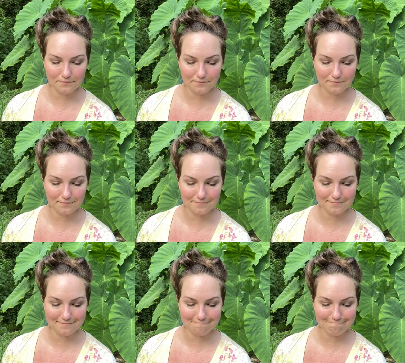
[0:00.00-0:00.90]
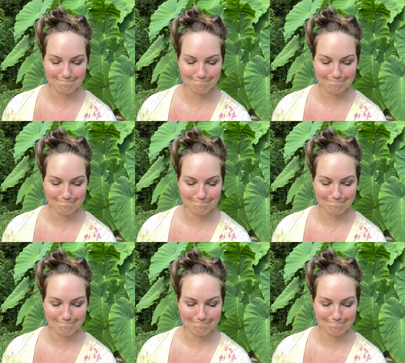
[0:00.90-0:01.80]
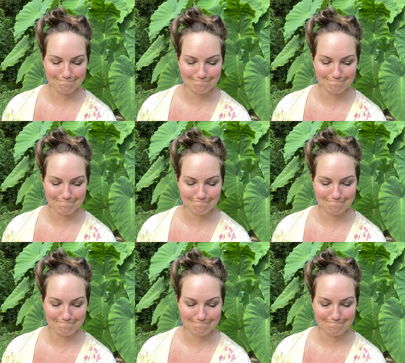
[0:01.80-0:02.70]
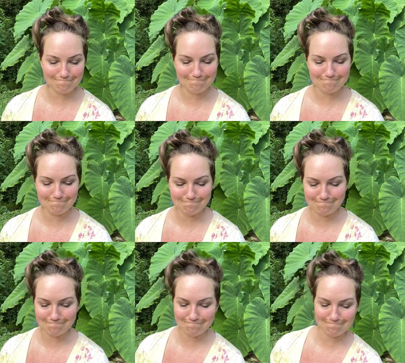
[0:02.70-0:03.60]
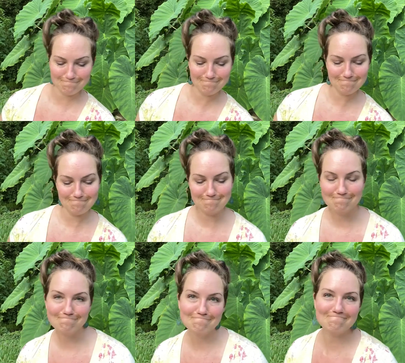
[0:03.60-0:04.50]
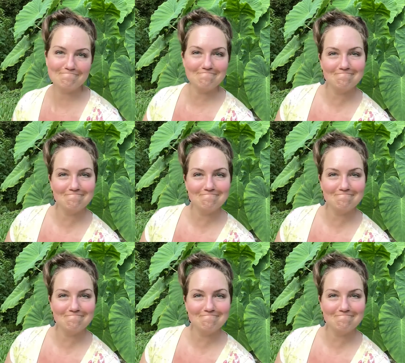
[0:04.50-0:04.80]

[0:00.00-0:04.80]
Nothing is said.